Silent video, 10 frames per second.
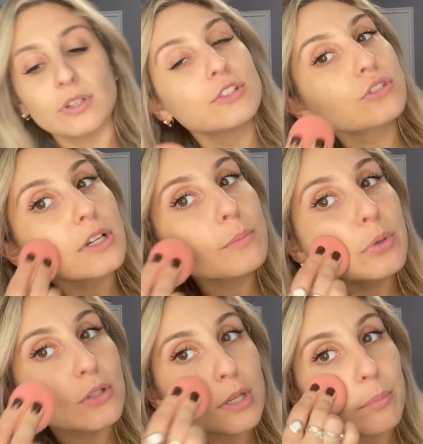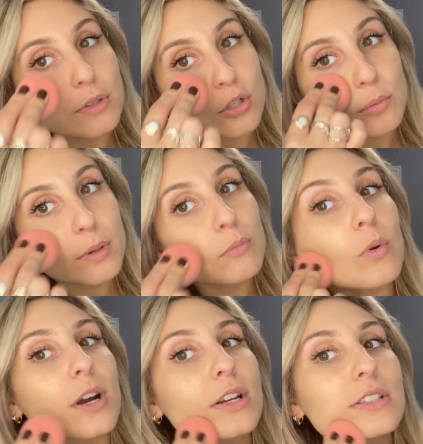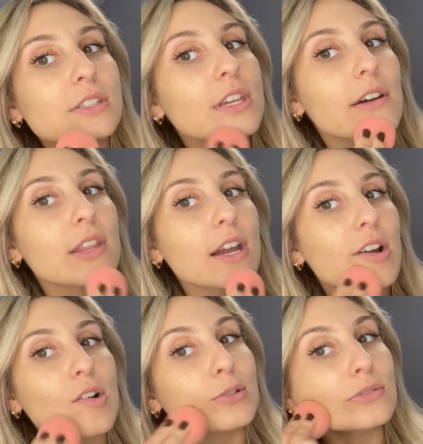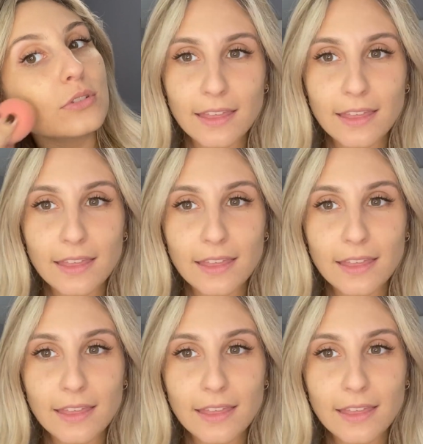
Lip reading: Let's try to build up a little bit more and see how that goes.